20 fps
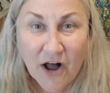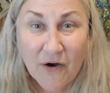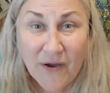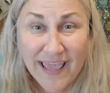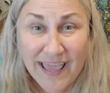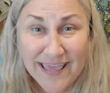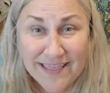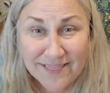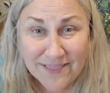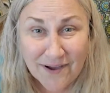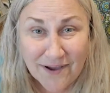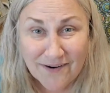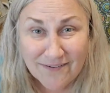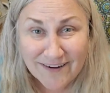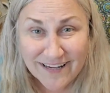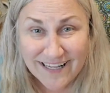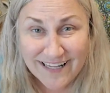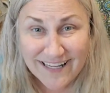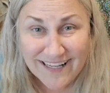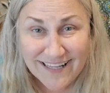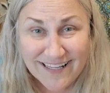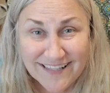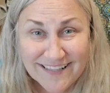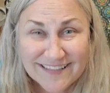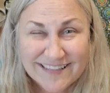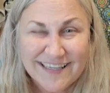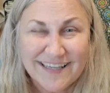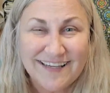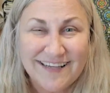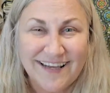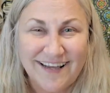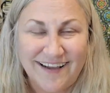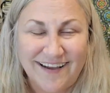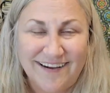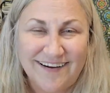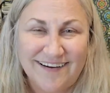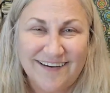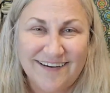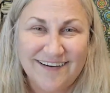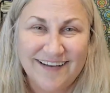oh, hey, Laura.
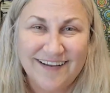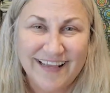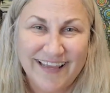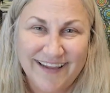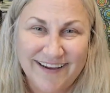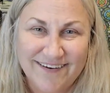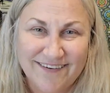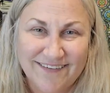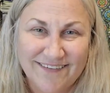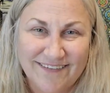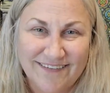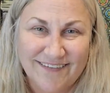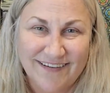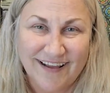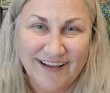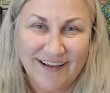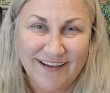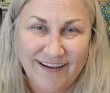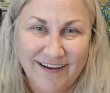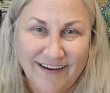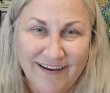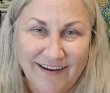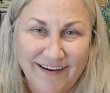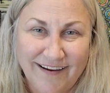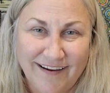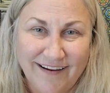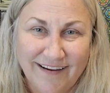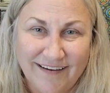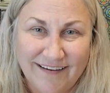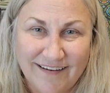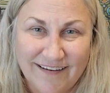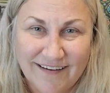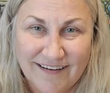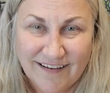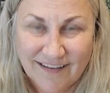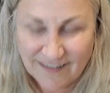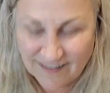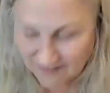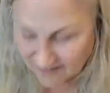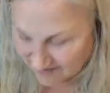Oh, hey, girl. Hi.
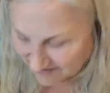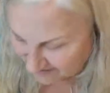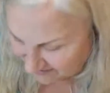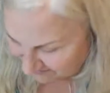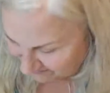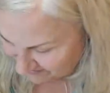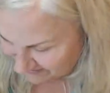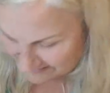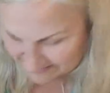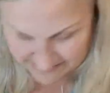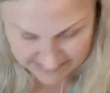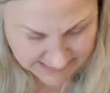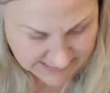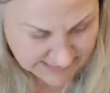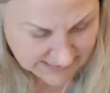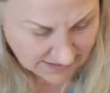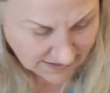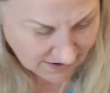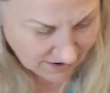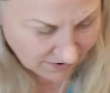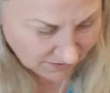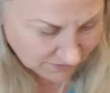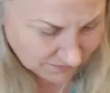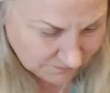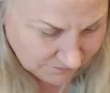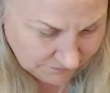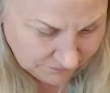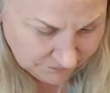All right. So,